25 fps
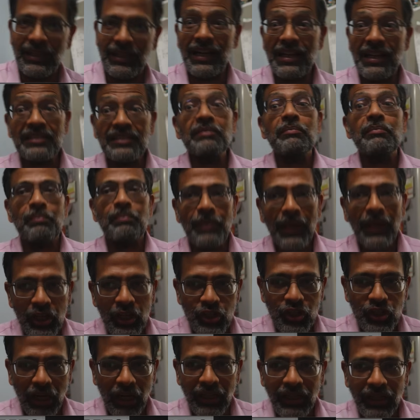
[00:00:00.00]
That is a big
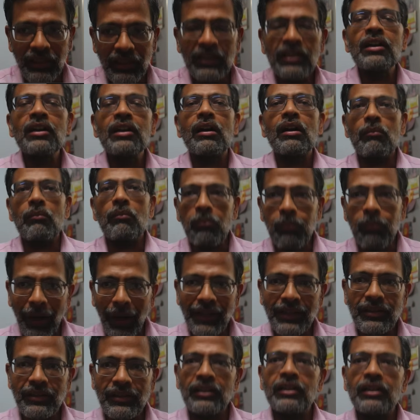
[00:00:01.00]
chunk,
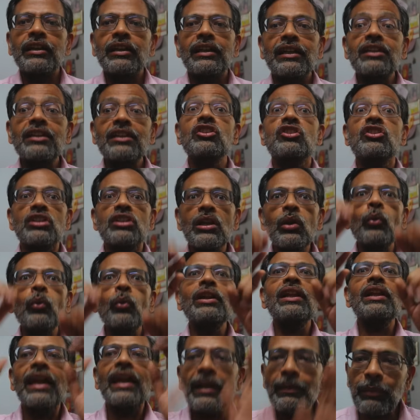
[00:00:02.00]
but it is still
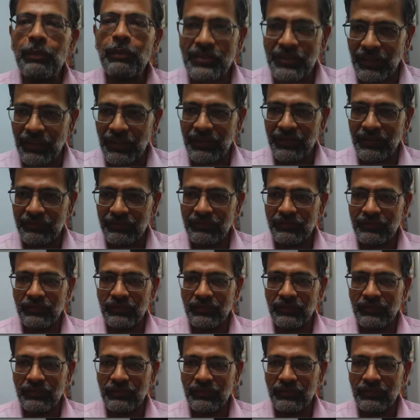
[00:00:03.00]
only 8%.